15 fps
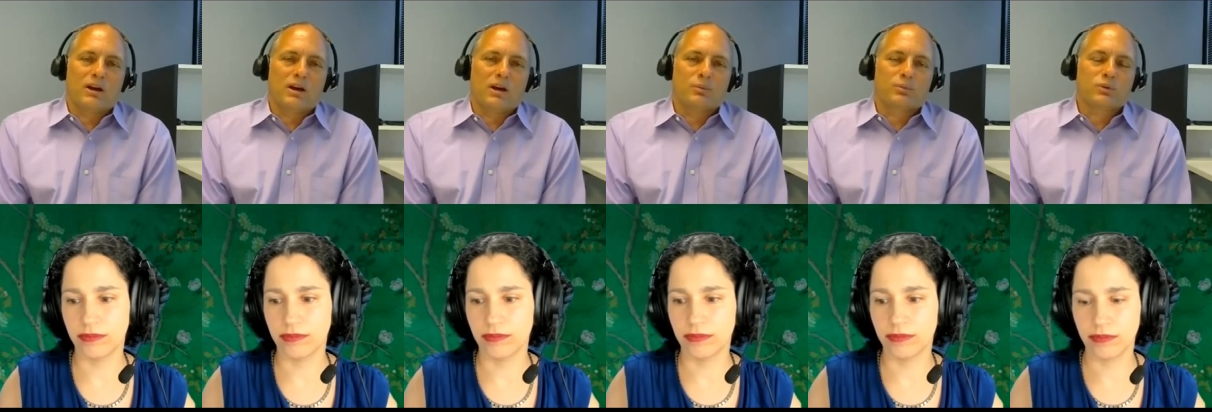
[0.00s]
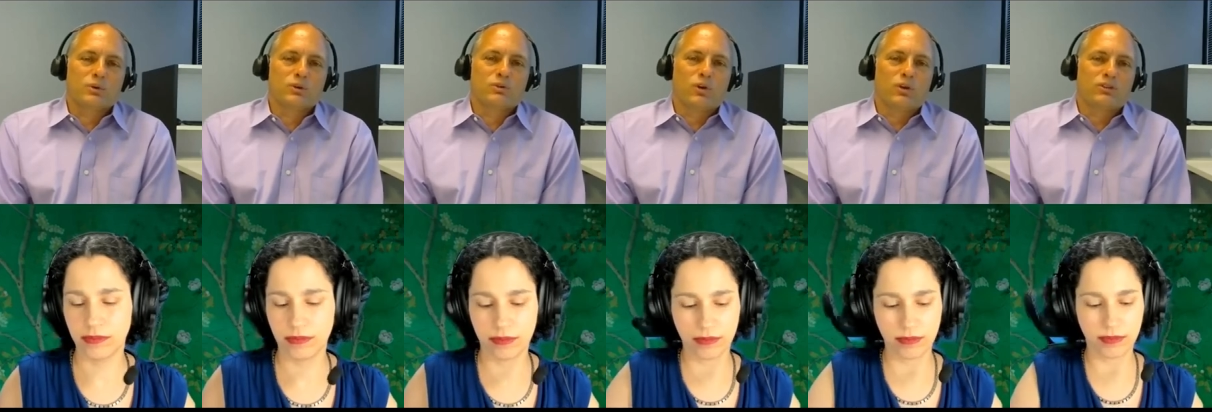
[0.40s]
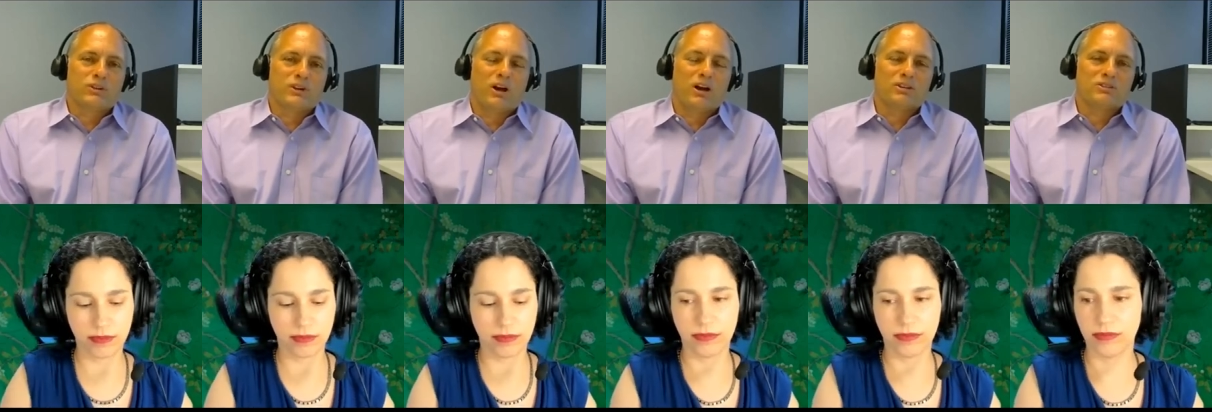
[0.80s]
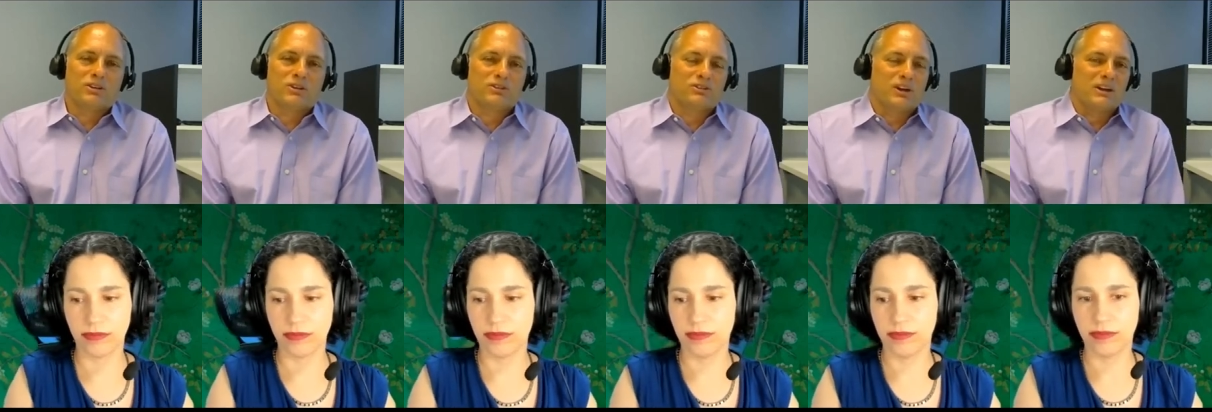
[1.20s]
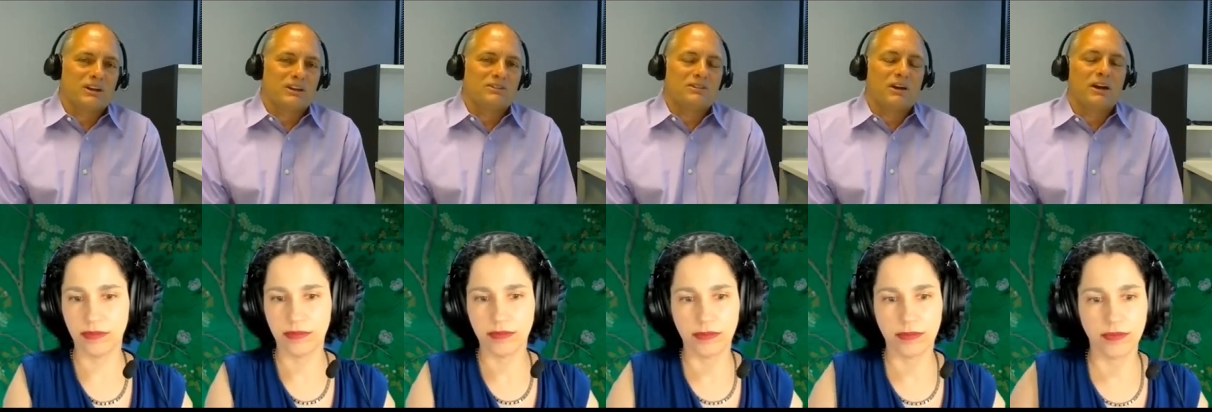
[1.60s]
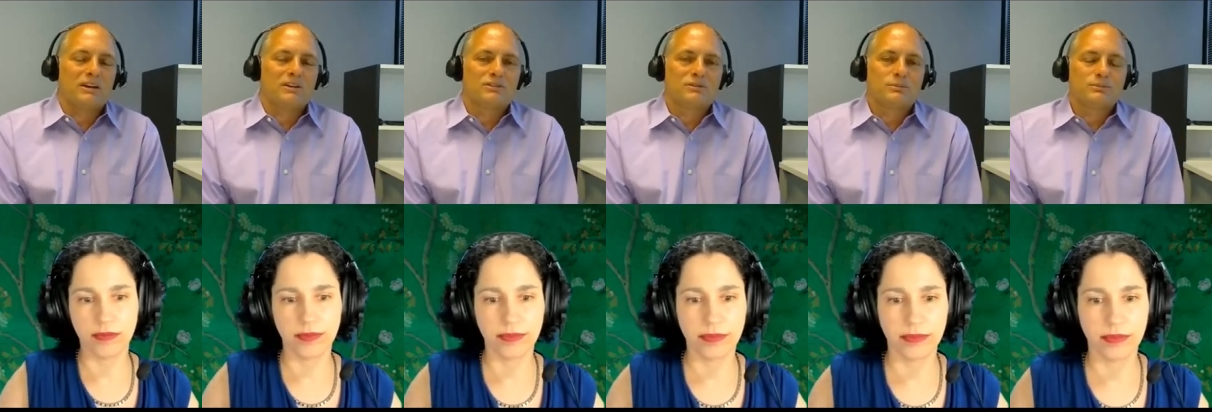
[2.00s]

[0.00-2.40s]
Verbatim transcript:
Speaker 1: approvals and also study designs.